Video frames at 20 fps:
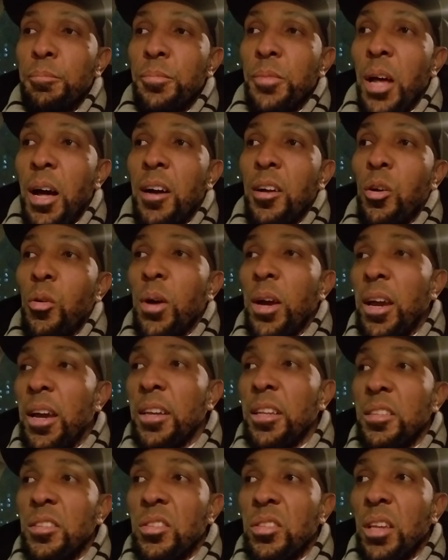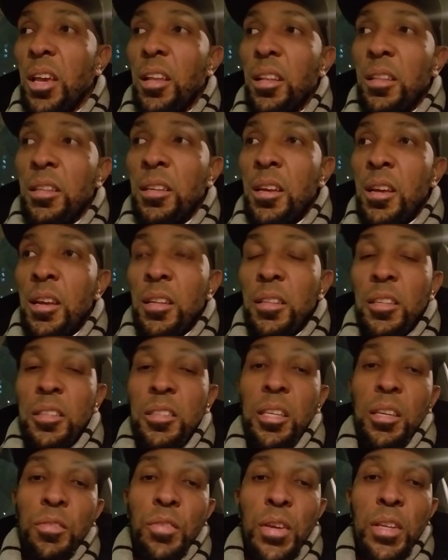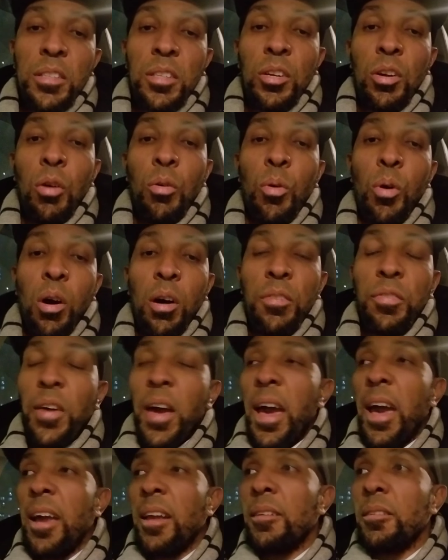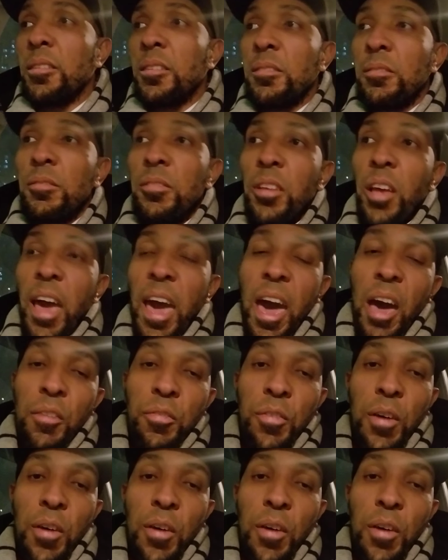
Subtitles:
I'll go ahead and set the TV to go off at half